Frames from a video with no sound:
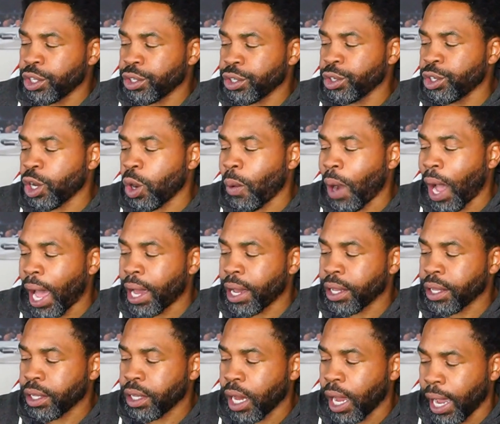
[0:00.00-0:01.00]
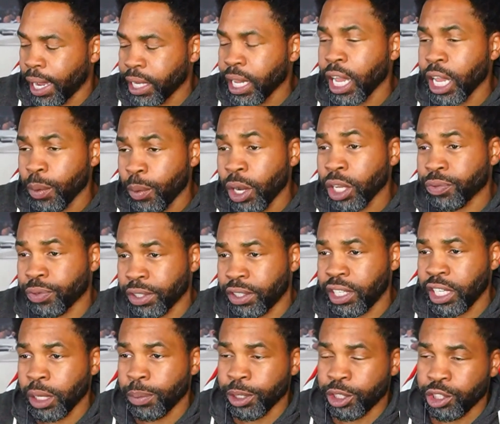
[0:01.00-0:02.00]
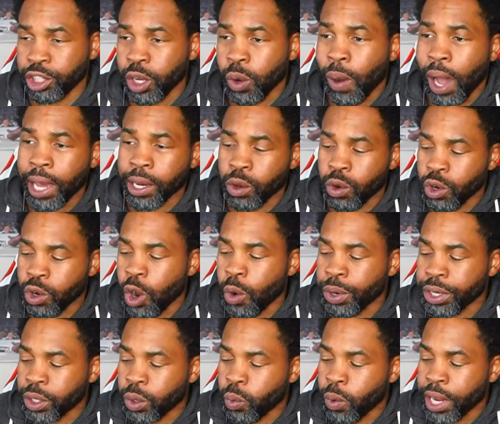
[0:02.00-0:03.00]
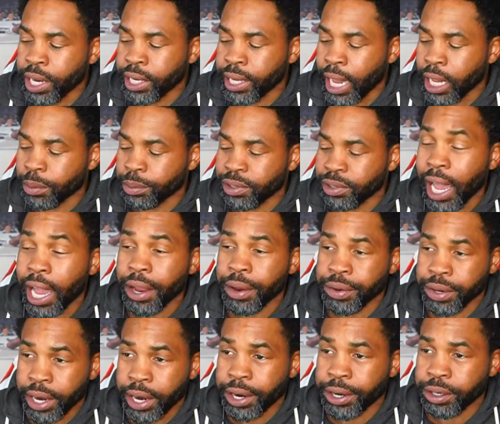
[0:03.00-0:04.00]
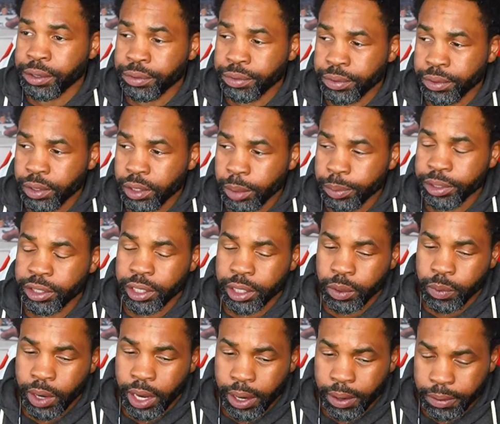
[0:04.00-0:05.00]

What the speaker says: Yeah, he was fatigued. But you know why I don't go with the weight got him tired narrative? I'm gonna tell you why.